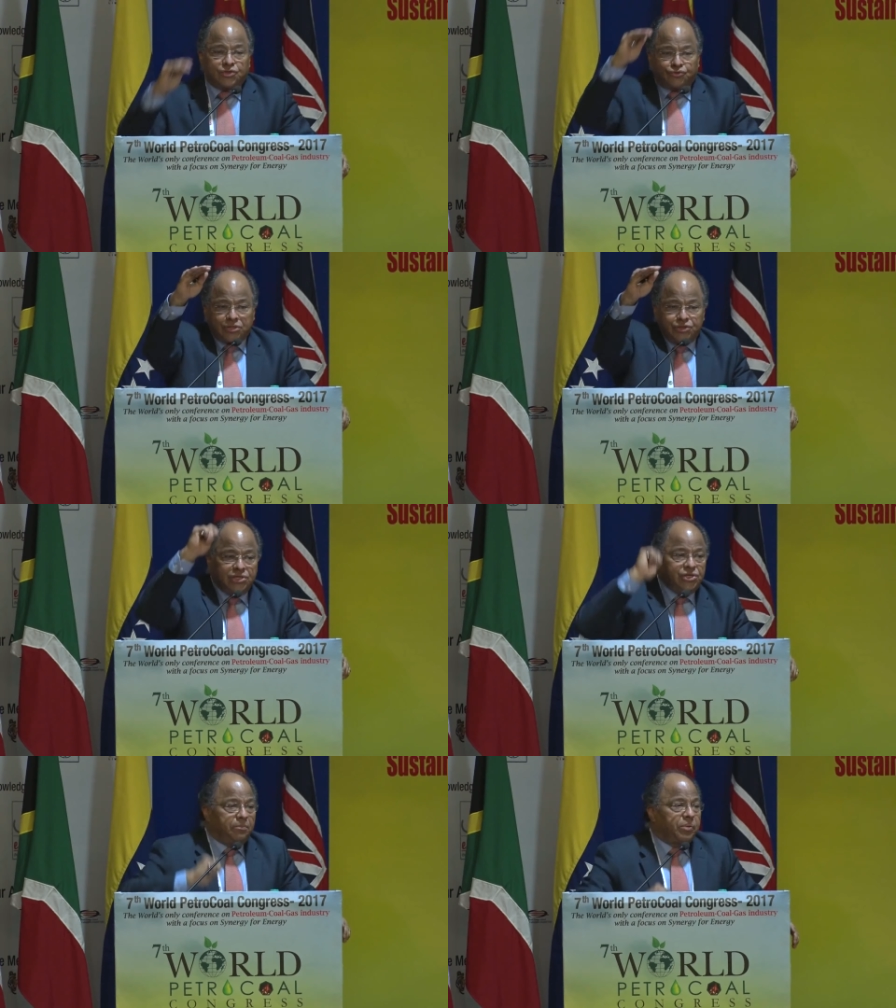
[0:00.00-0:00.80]

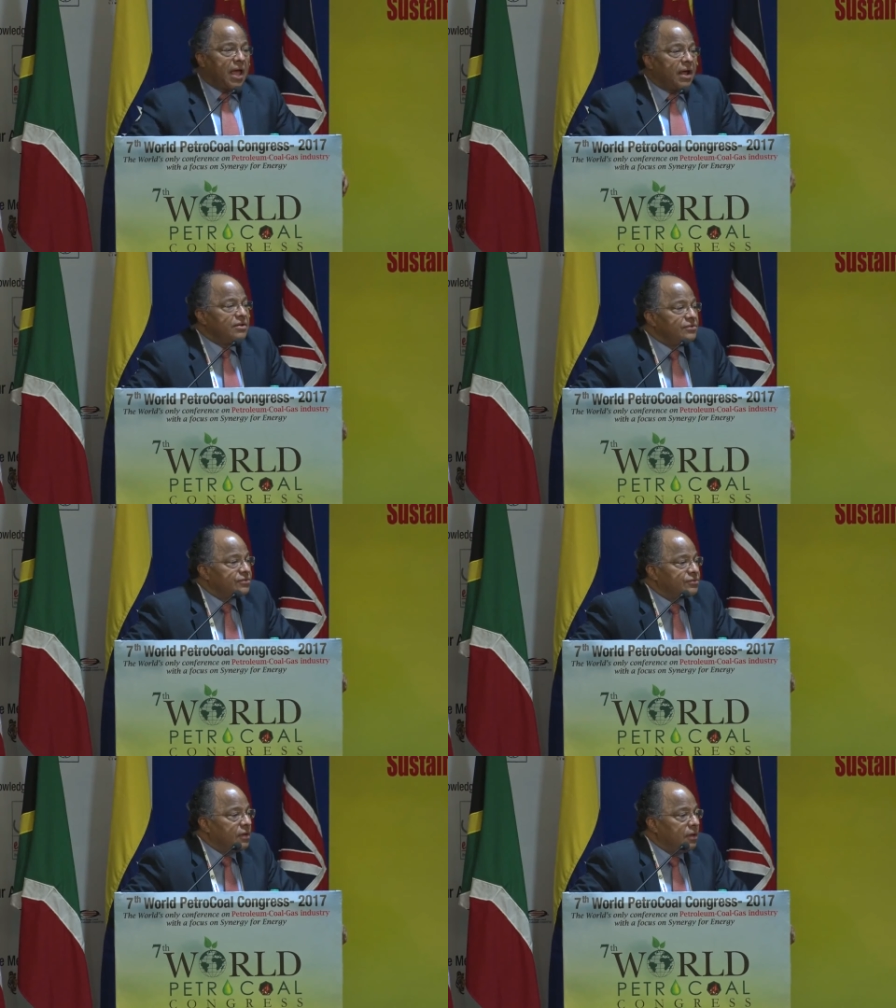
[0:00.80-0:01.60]
strategic
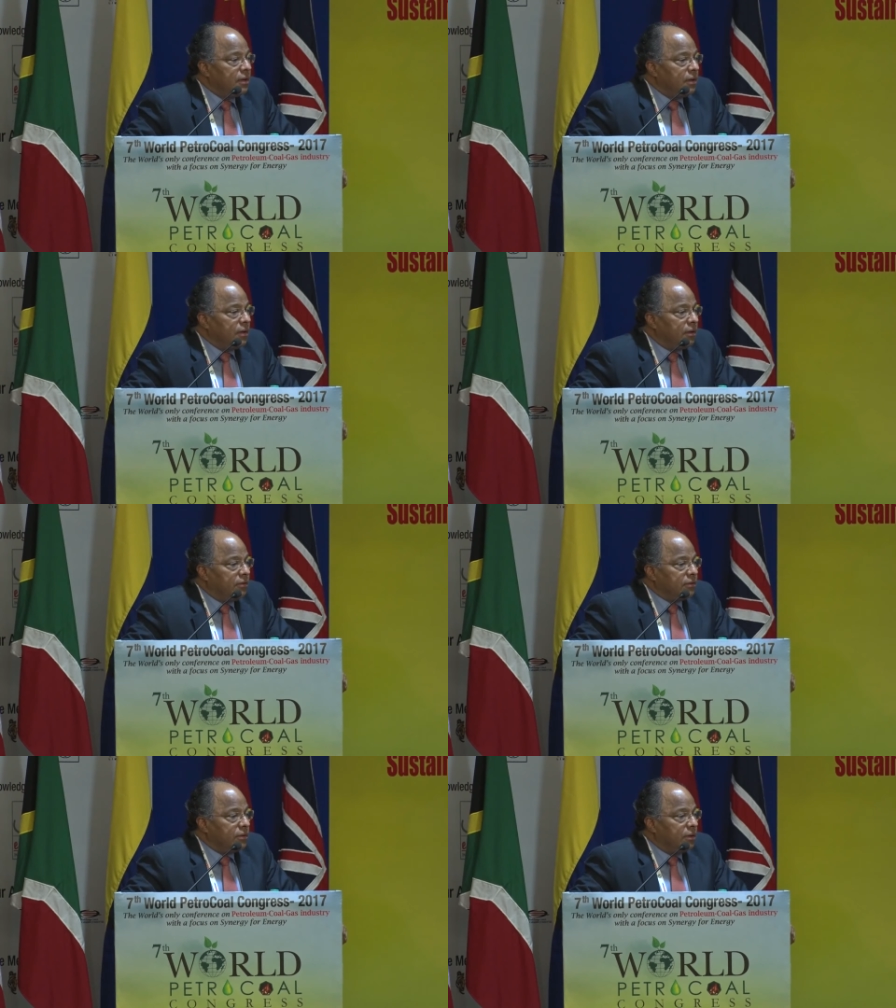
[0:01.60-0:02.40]
plans
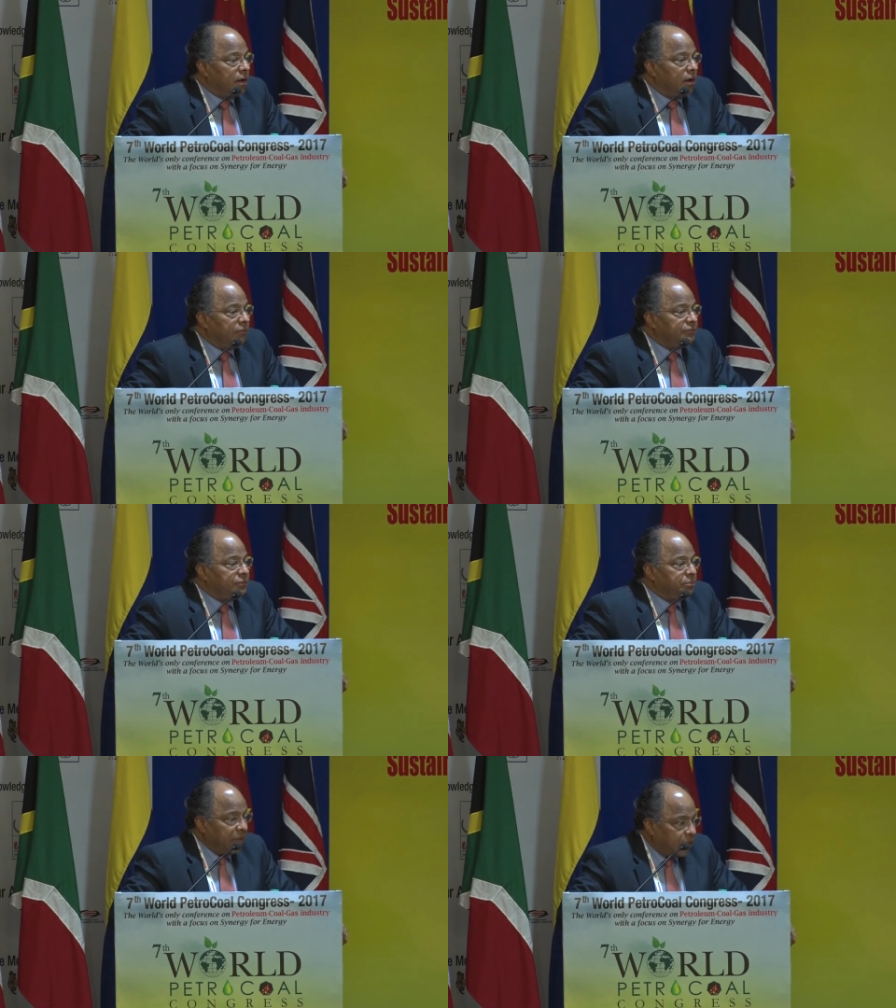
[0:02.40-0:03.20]

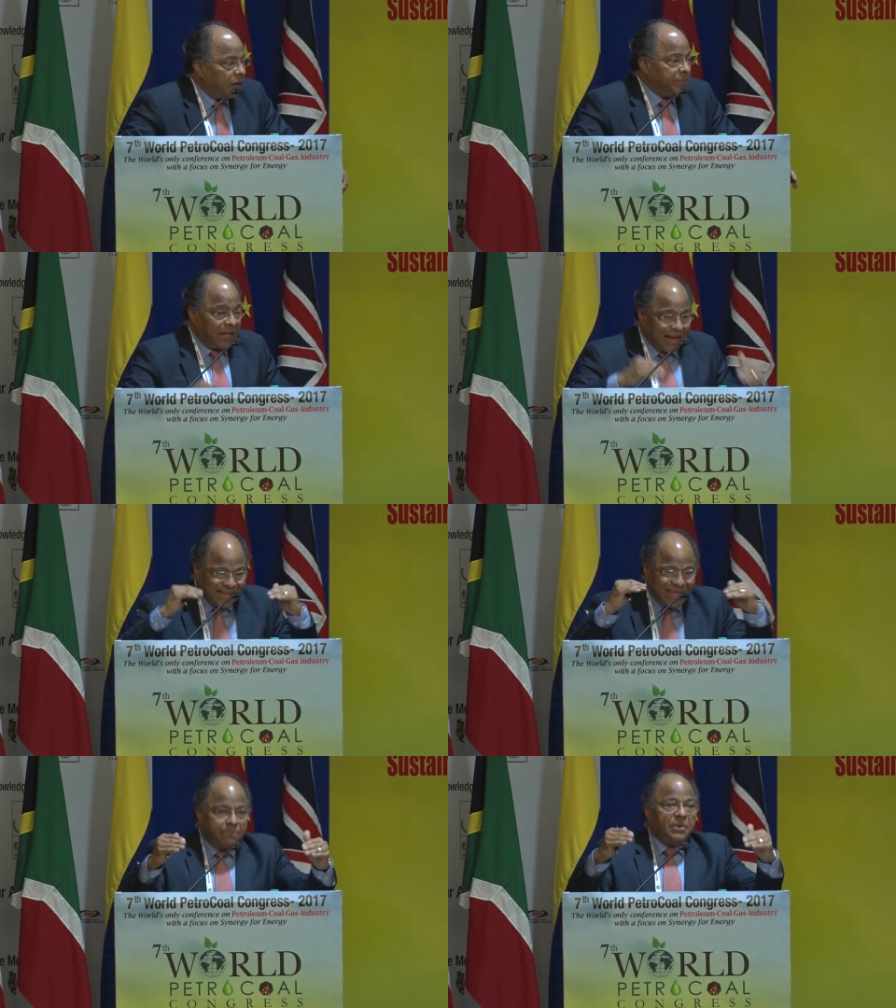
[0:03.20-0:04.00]
of becoming
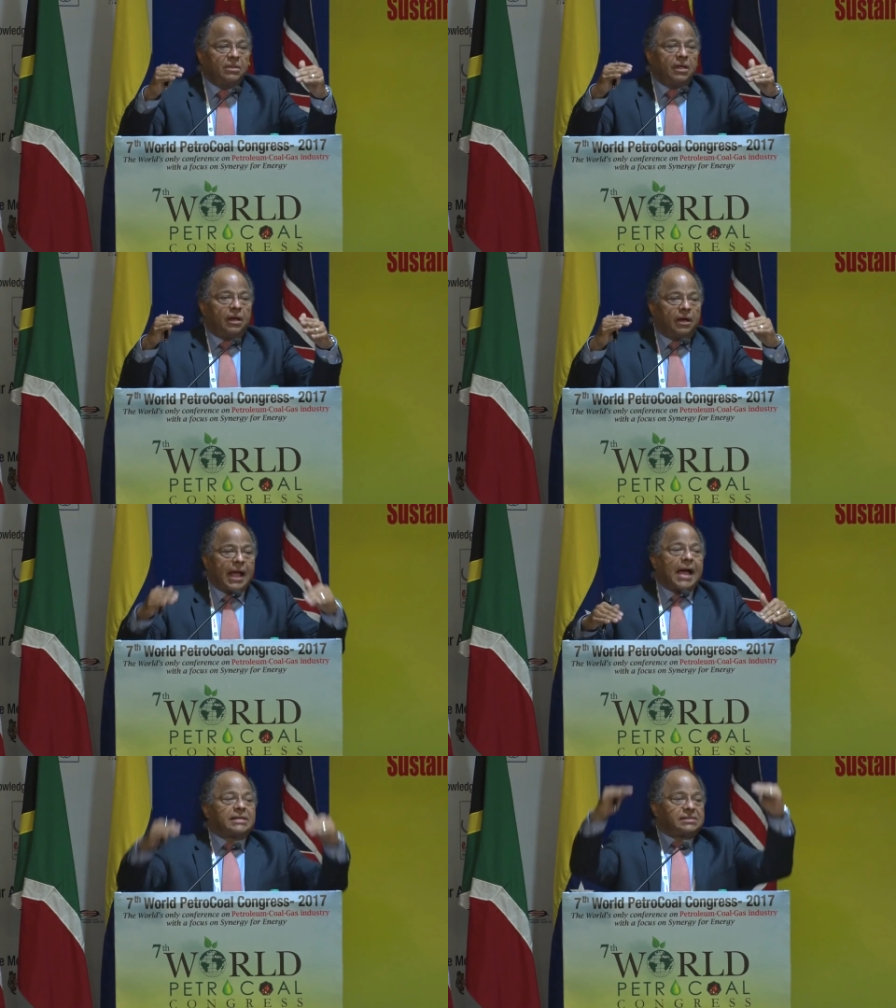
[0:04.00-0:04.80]
and keeping
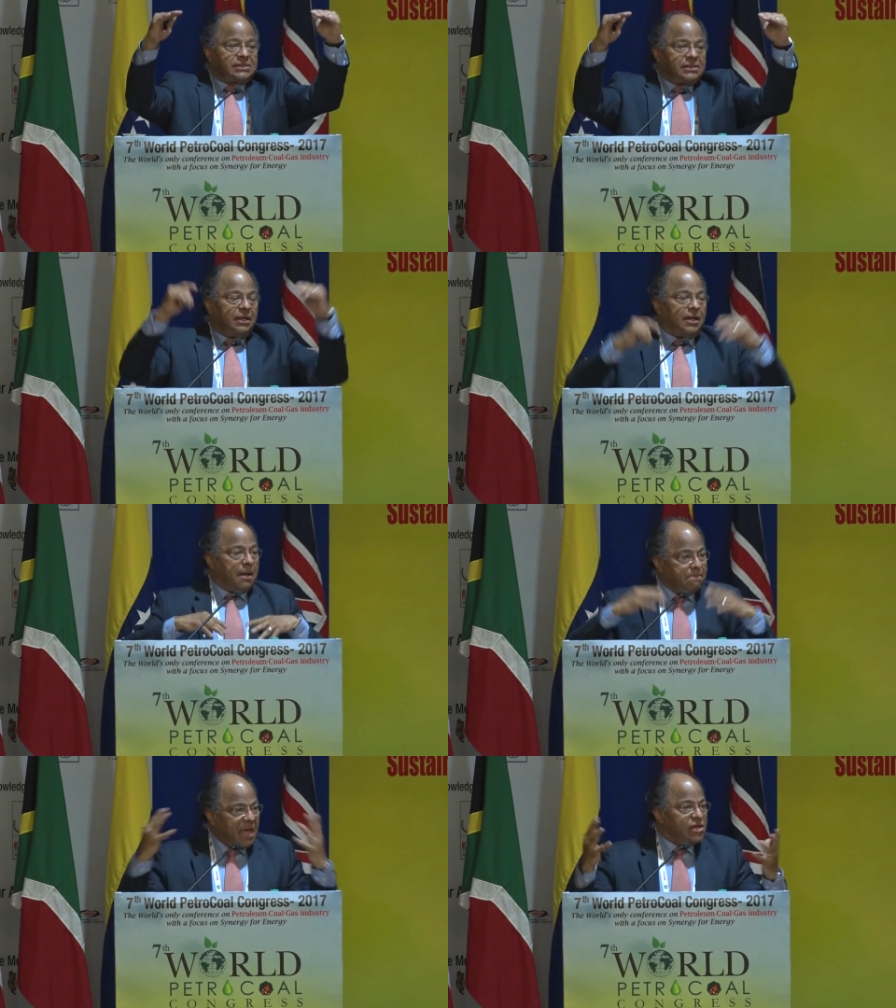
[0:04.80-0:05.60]
there as
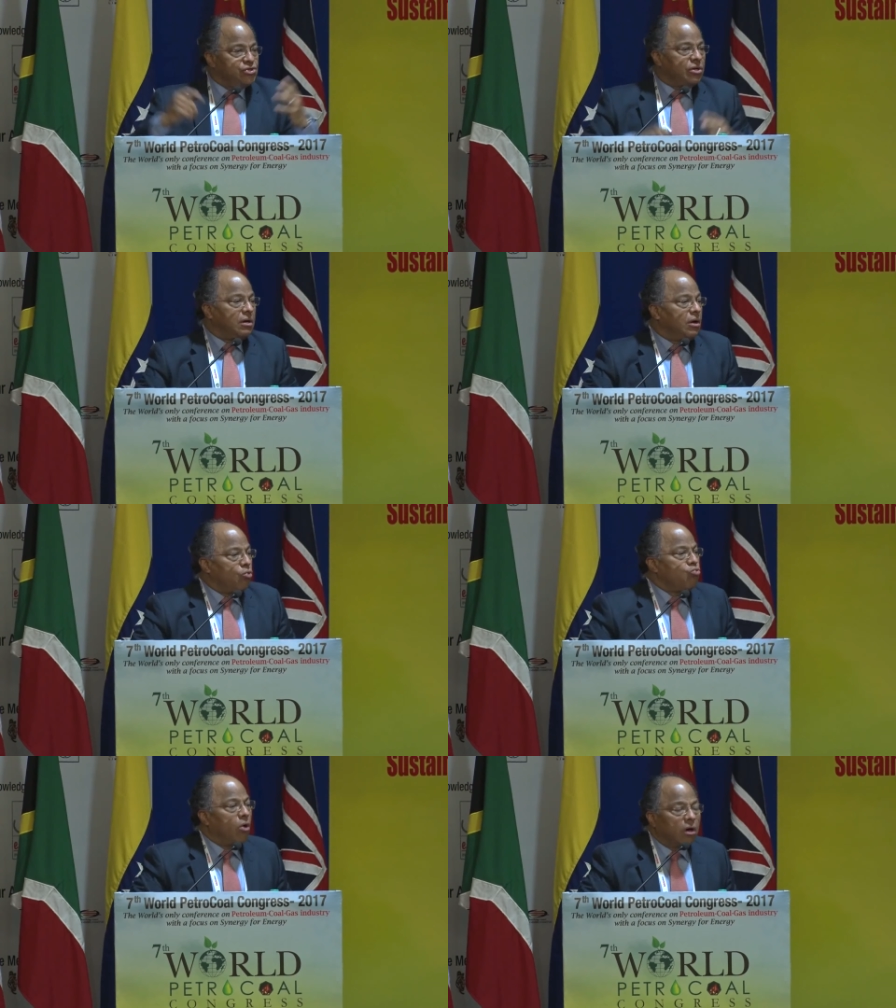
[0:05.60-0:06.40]
a major
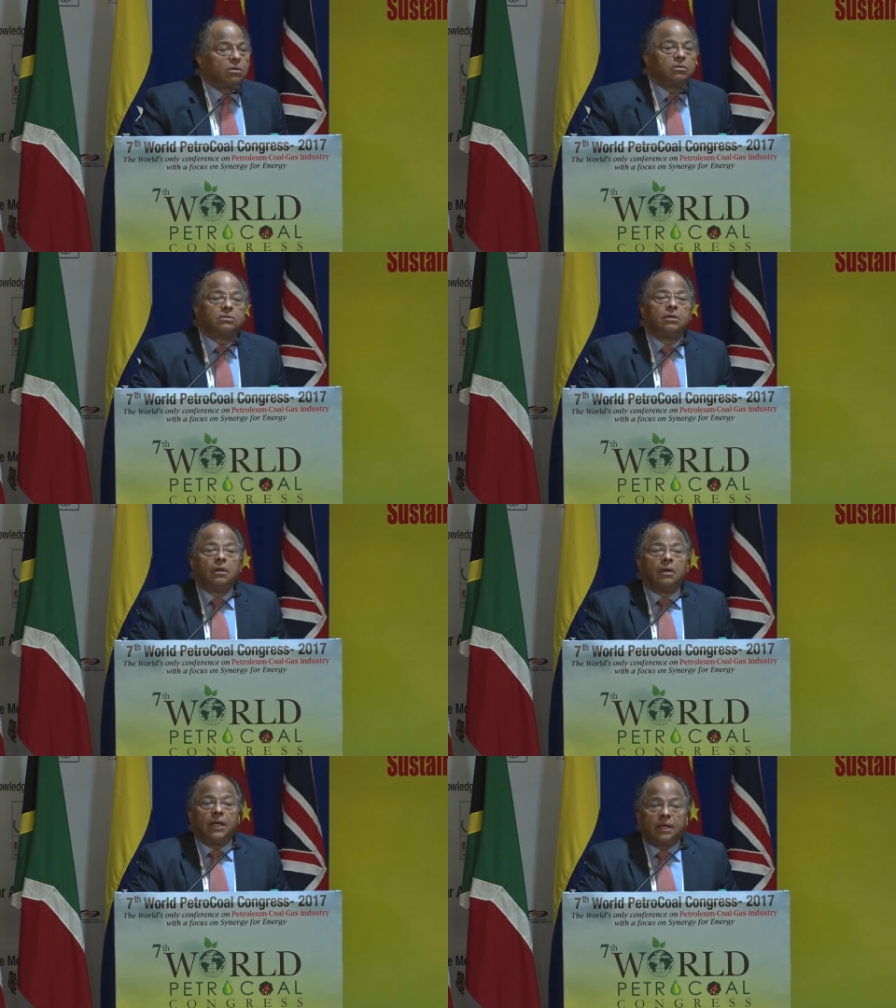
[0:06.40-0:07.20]
world
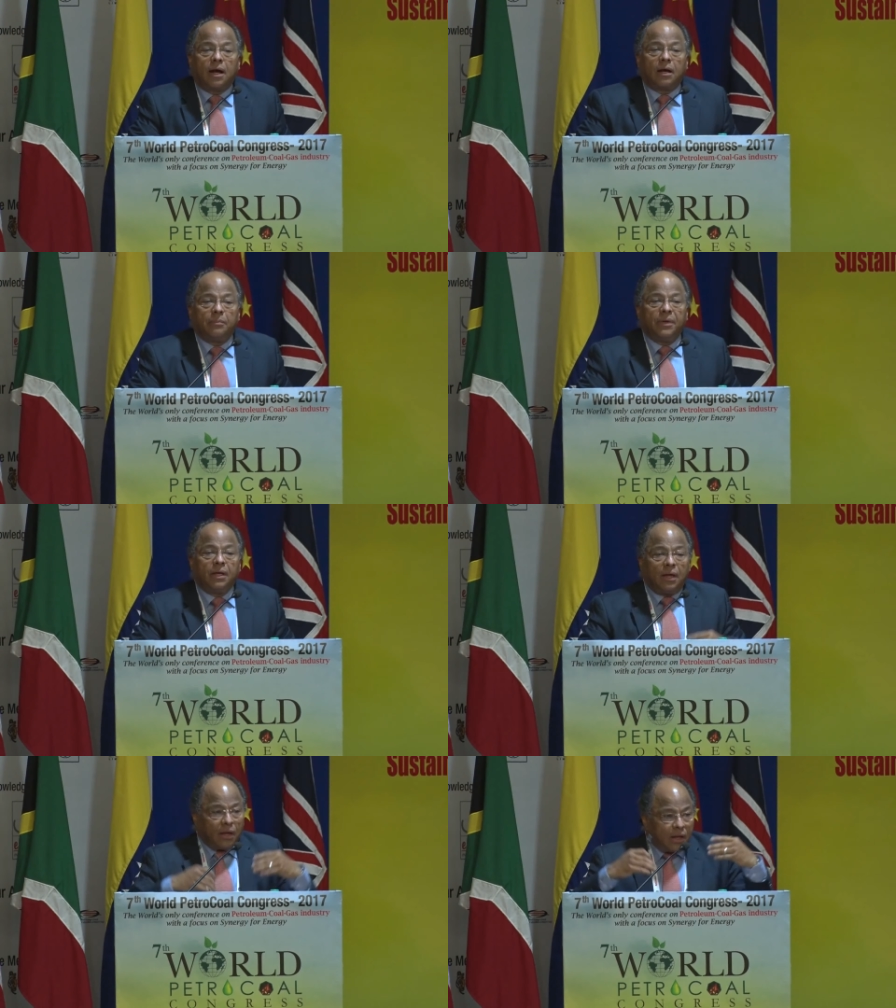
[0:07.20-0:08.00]
economy,